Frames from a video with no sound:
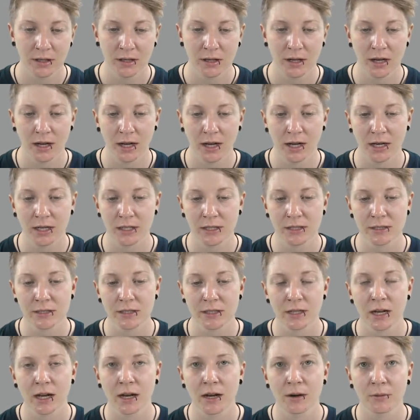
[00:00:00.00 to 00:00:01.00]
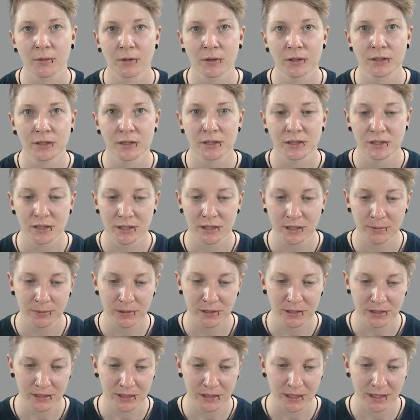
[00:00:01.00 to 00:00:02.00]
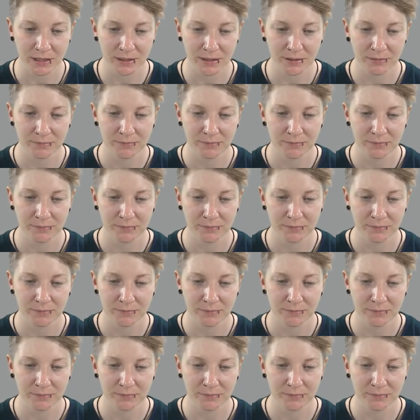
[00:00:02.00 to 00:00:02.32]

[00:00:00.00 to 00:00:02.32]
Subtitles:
and our snippet set.